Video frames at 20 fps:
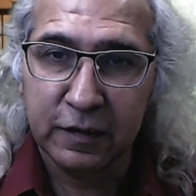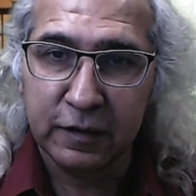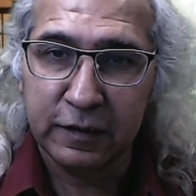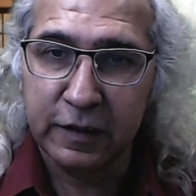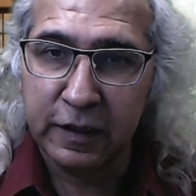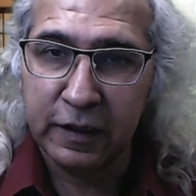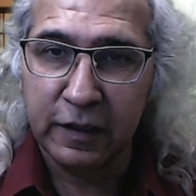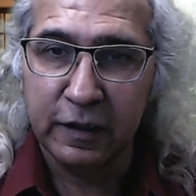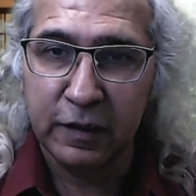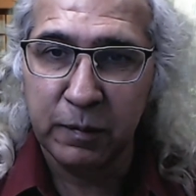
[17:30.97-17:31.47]

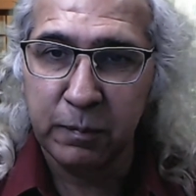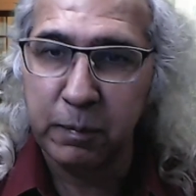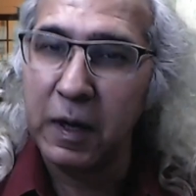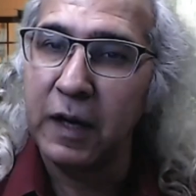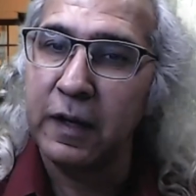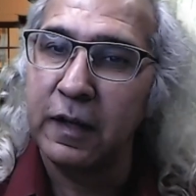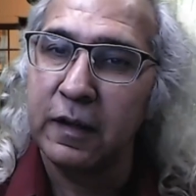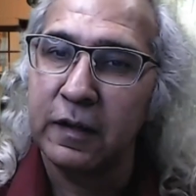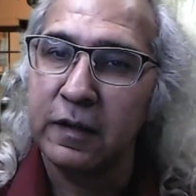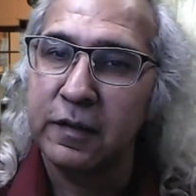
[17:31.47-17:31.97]
there
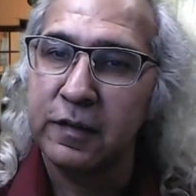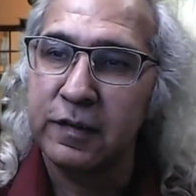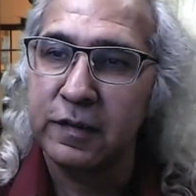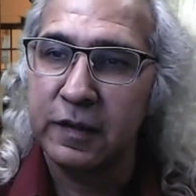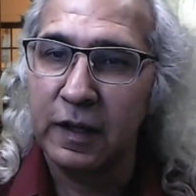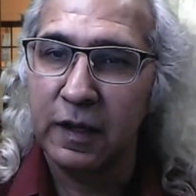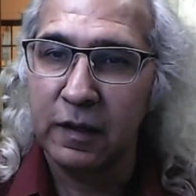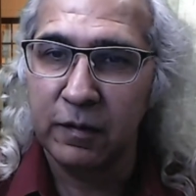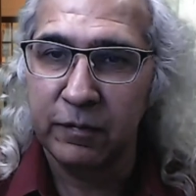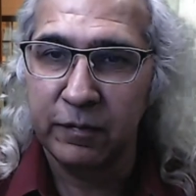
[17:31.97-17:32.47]
by
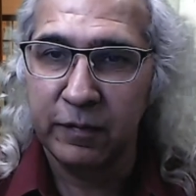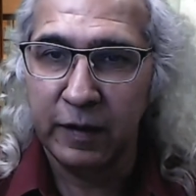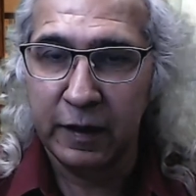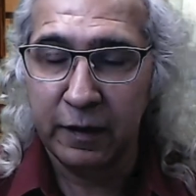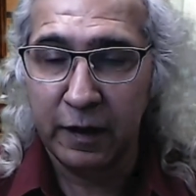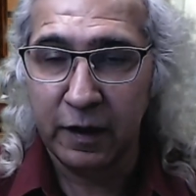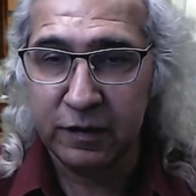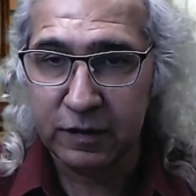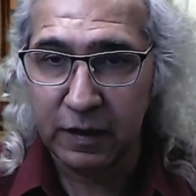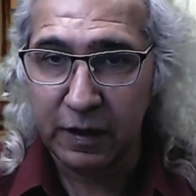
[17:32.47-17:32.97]
itself, it
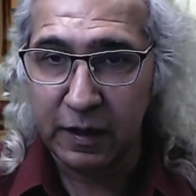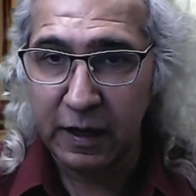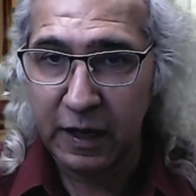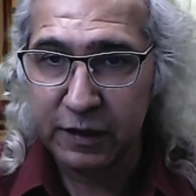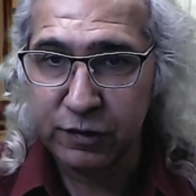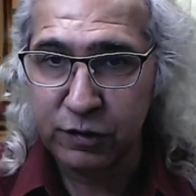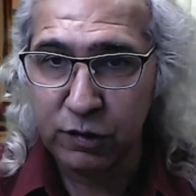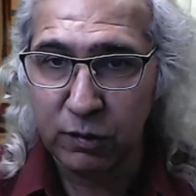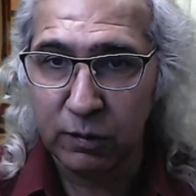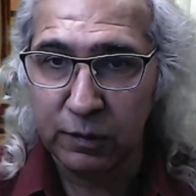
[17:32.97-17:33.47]
has a
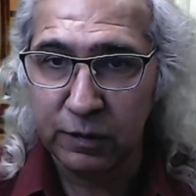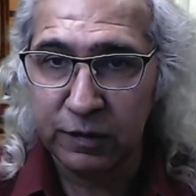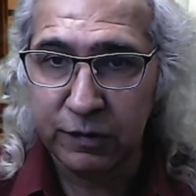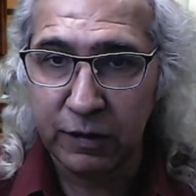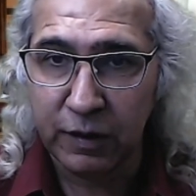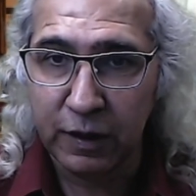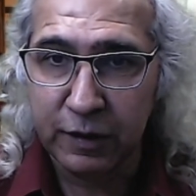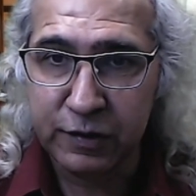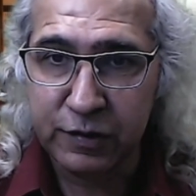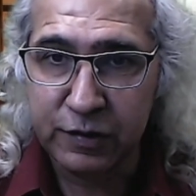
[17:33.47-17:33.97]
natural
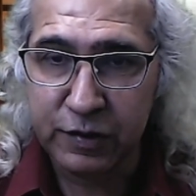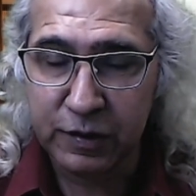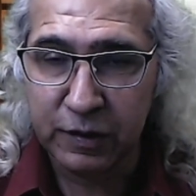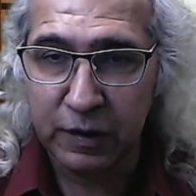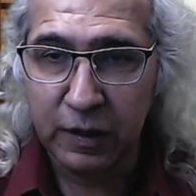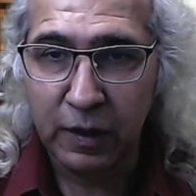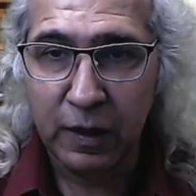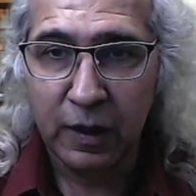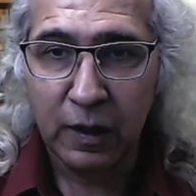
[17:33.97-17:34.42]
structure.